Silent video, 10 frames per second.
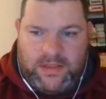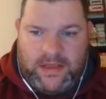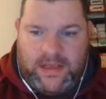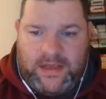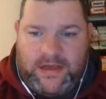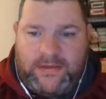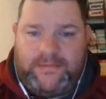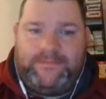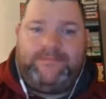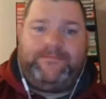they
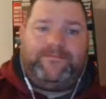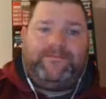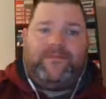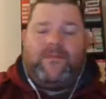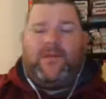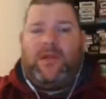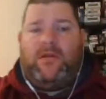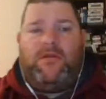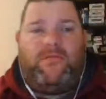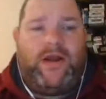
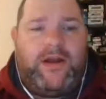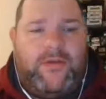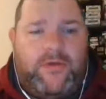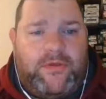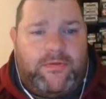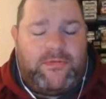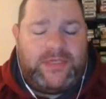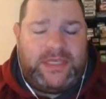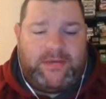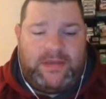Reading Northern
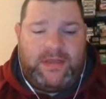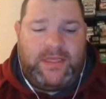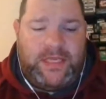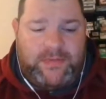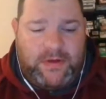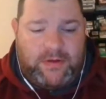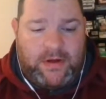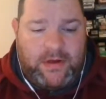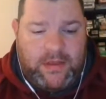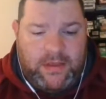was able to keep
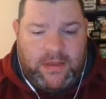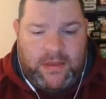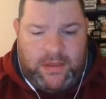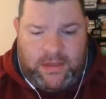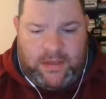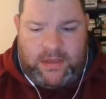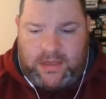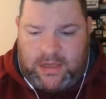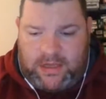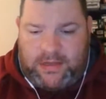going.
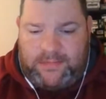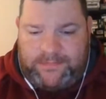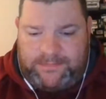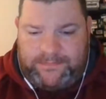Well,